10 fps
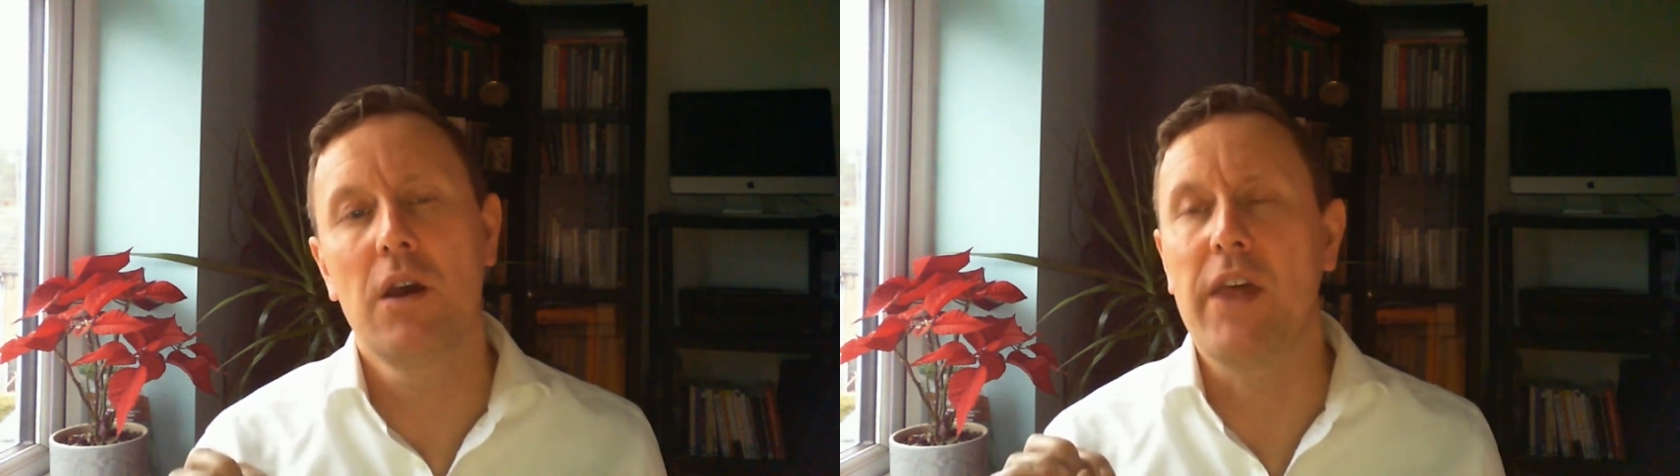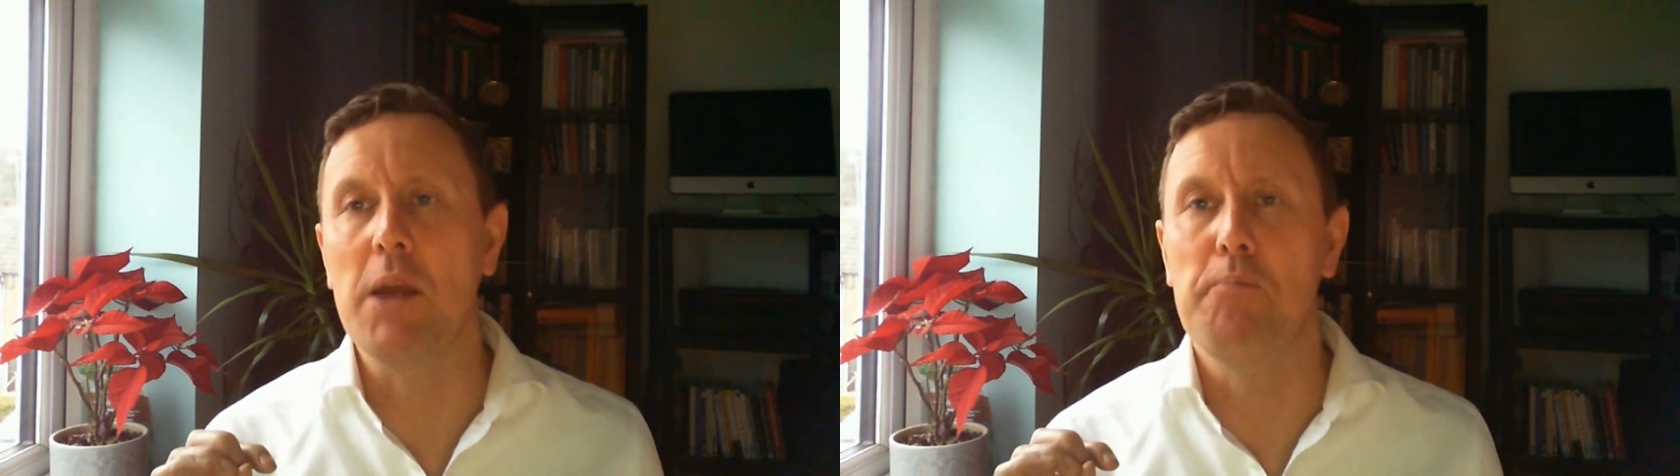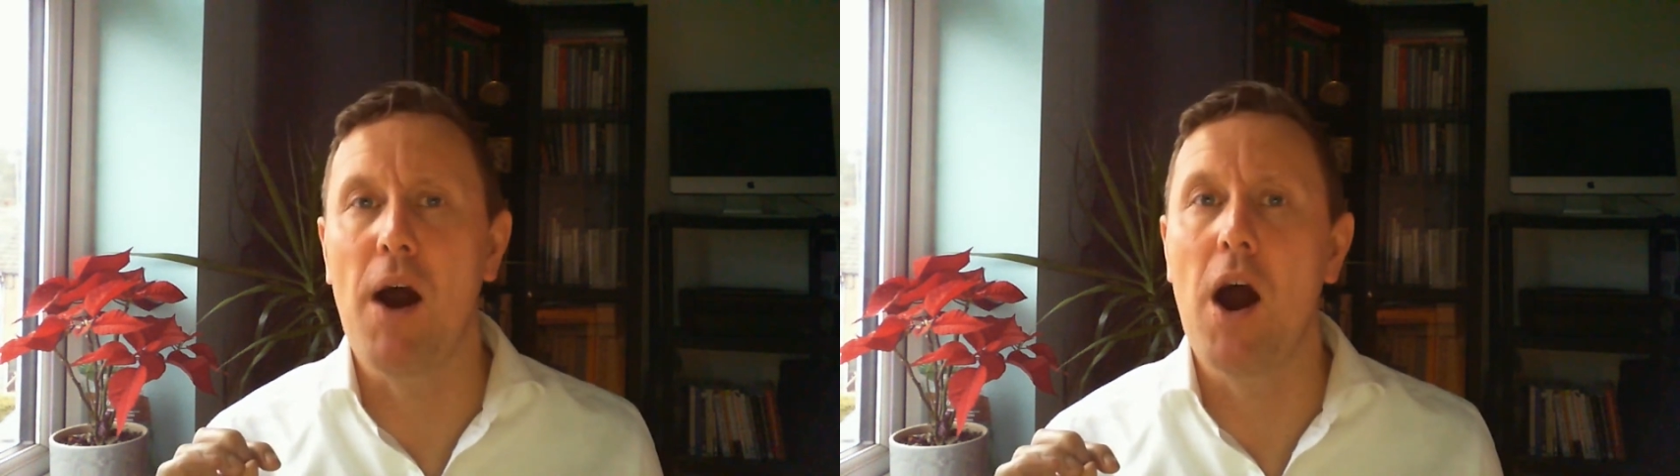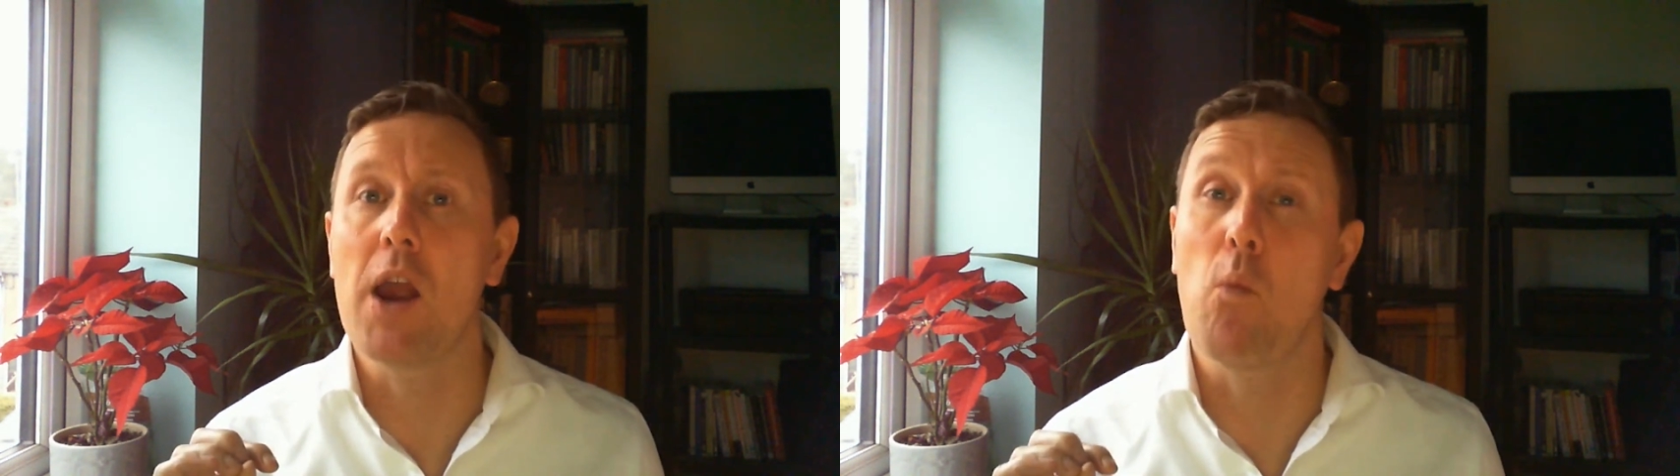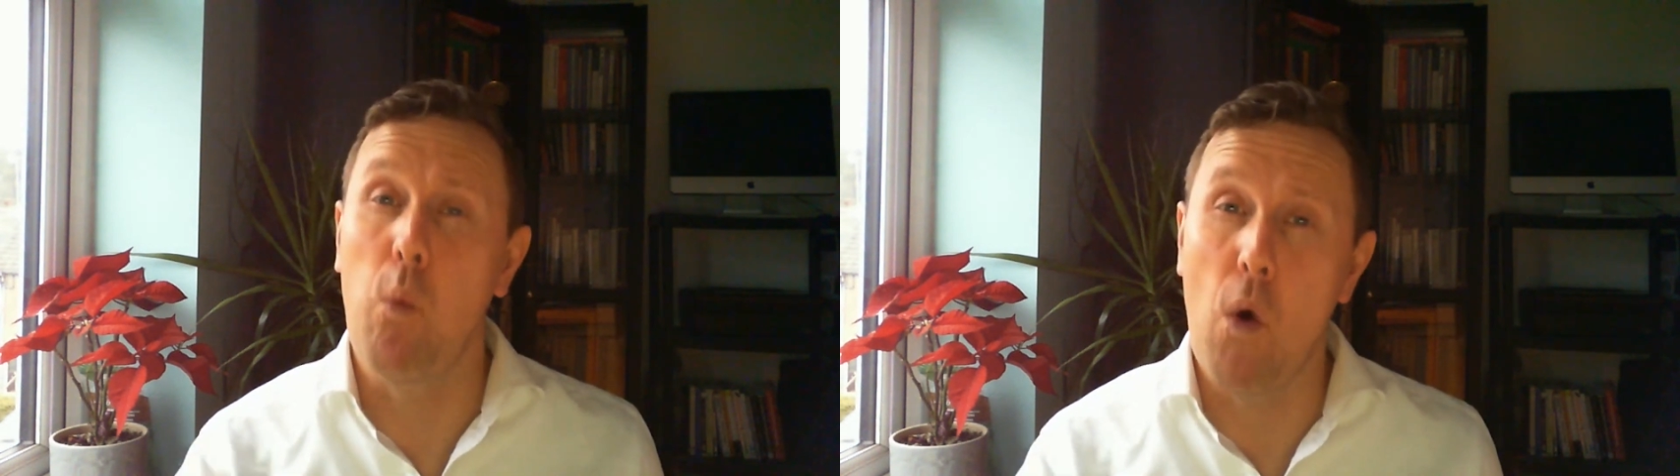they
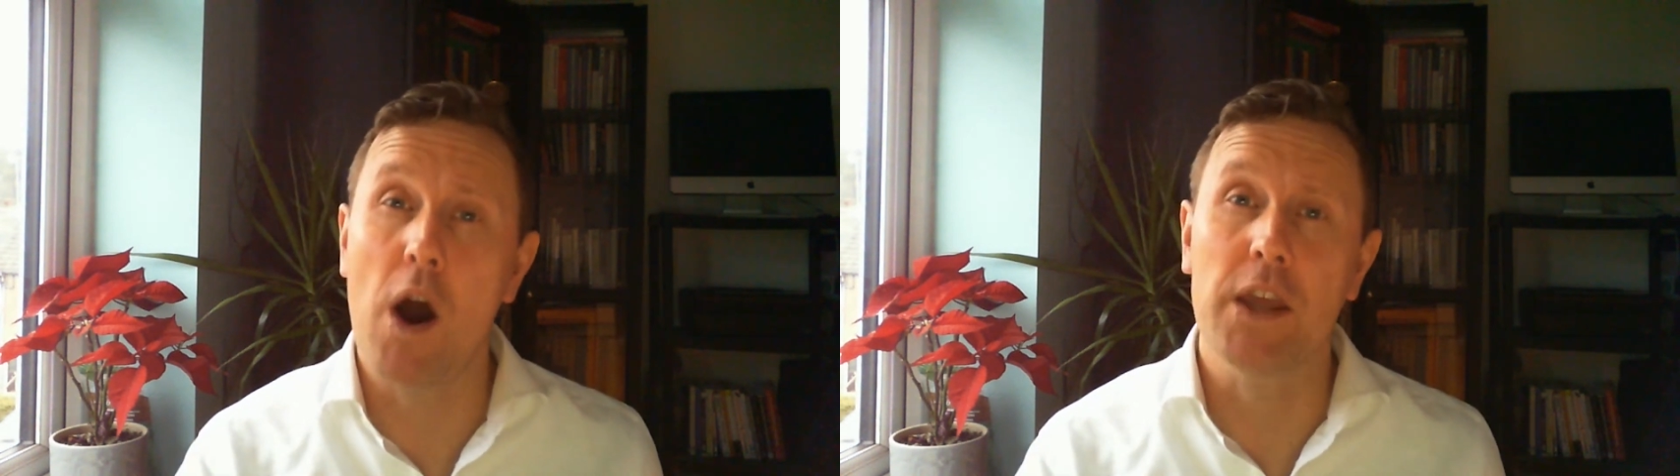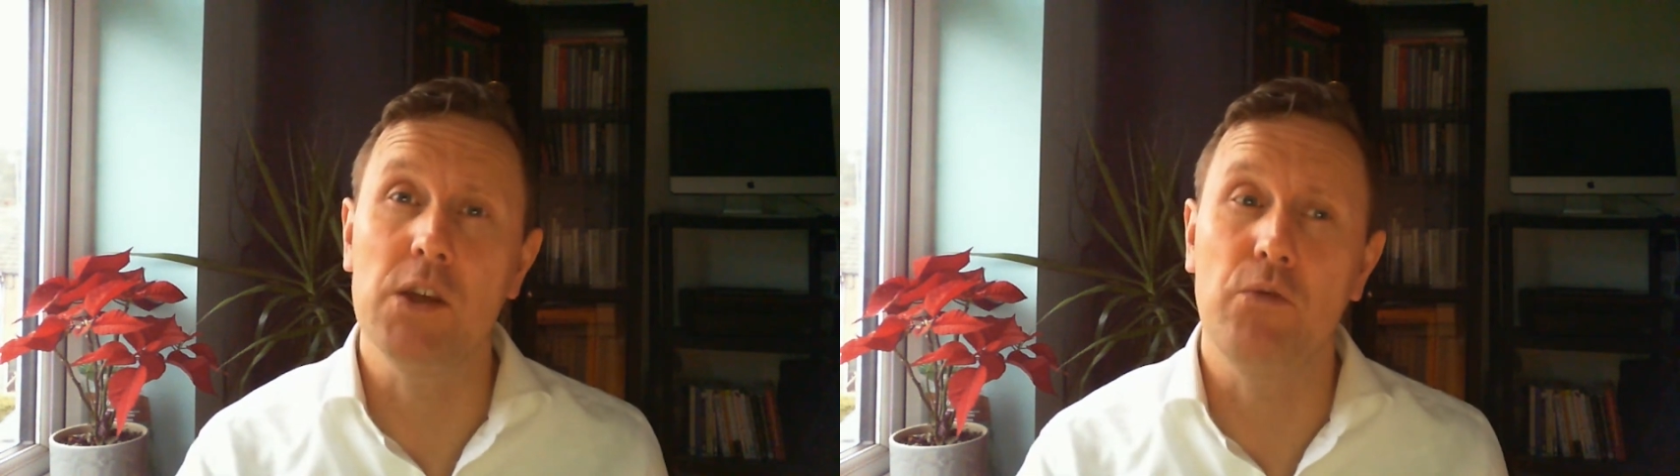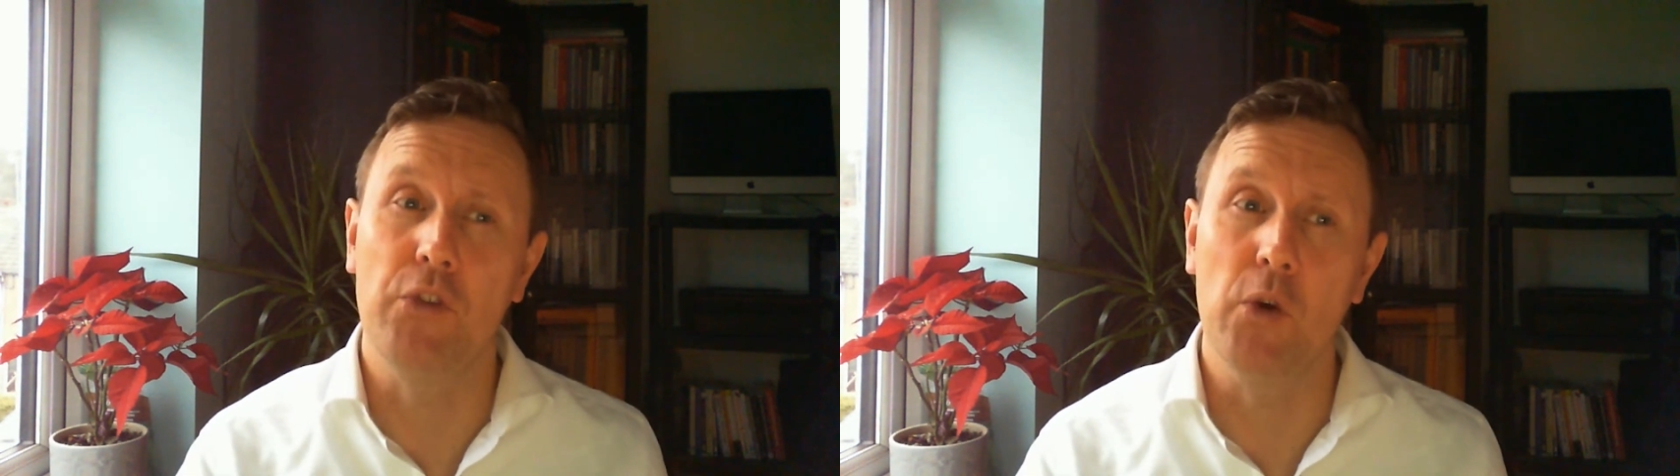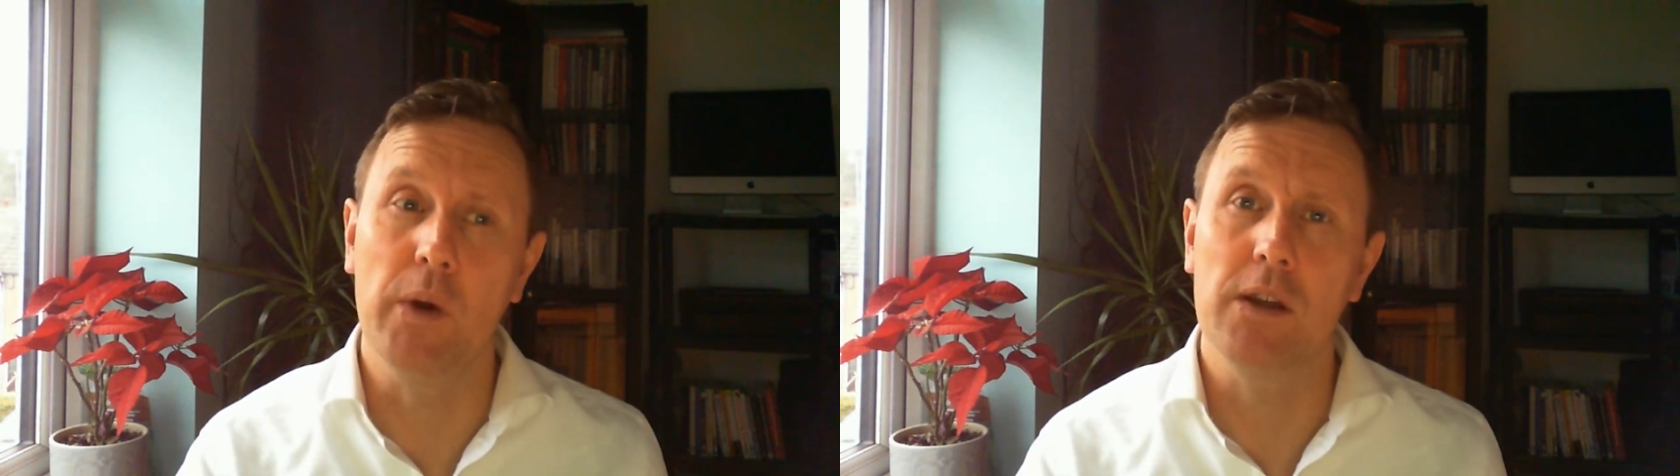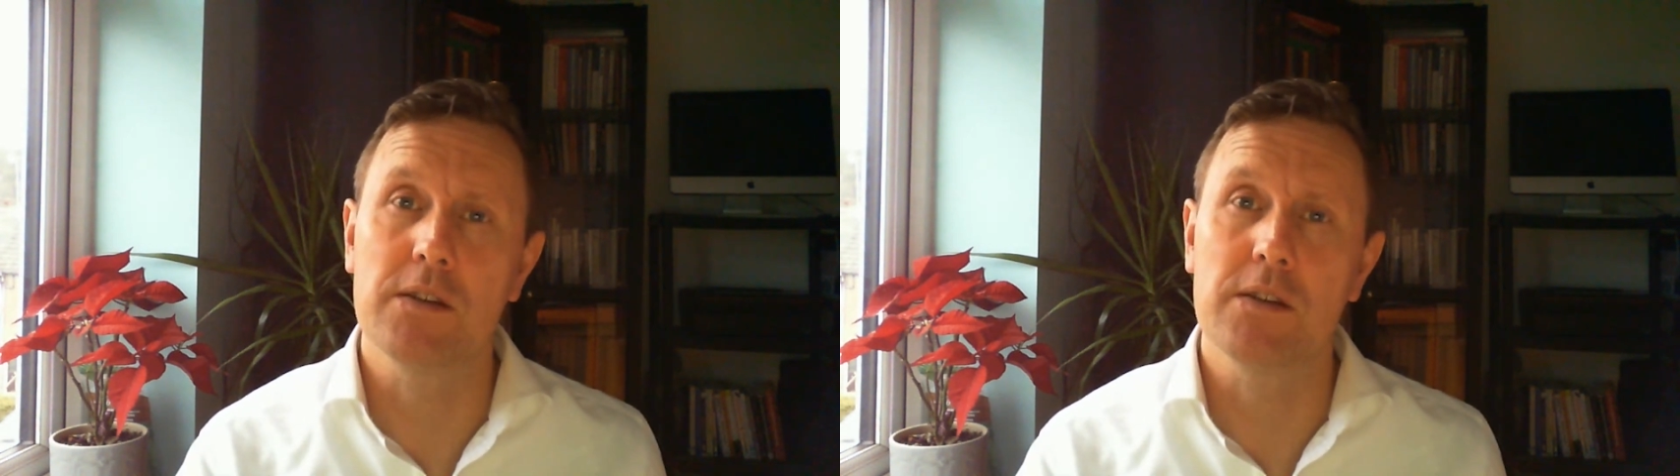buy why you do